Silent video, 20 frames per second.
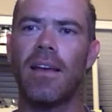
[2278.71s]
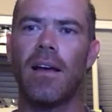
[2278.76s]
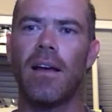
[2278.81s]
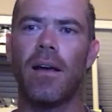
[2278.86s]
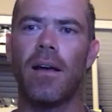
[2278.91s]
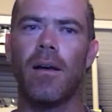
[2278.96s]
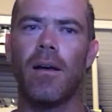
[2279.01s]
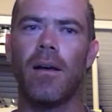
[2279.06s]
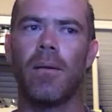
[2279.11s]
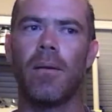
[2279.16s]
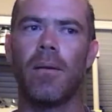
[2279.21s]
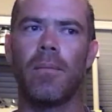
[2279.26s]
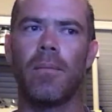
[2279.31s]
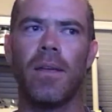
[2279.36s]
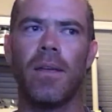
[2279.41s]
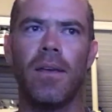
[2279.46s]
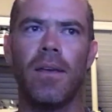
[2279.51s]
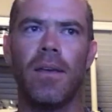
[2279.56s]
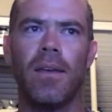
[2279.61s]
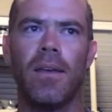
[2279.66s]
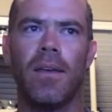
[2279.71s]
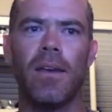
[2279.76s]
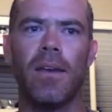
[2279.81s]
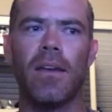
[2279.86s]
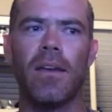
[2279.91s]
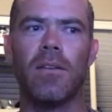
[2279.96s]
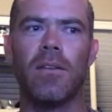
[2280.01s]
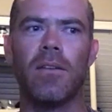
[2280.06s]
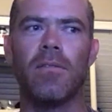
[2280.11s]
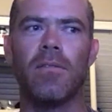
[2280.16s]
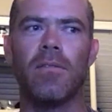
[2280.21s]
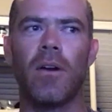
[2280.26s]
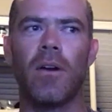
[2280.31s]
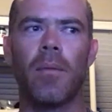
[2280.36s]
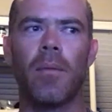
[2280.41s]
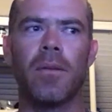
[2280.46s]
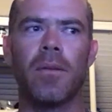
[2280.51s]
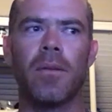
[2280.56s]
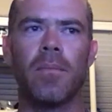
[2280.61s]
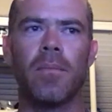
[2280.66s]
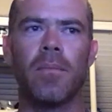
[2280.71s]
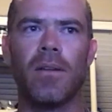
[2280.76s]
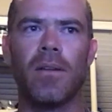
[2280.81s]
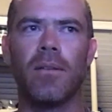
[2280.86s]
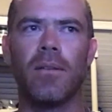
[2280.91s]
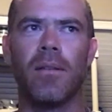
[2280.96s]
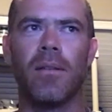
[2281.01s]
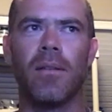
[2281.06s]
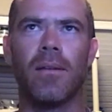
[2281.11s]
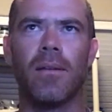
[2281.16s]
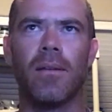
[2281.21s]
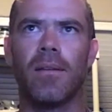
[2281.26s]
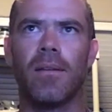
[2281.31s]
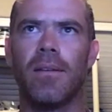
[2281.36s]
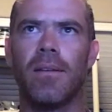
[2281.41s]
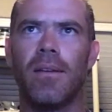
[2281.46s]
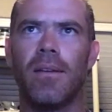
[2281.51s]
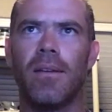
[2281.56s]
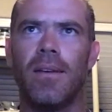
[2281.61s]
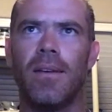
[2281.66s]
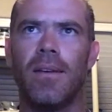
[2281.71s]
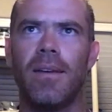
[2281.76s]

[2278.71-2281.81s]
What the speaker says: and you've dropped them into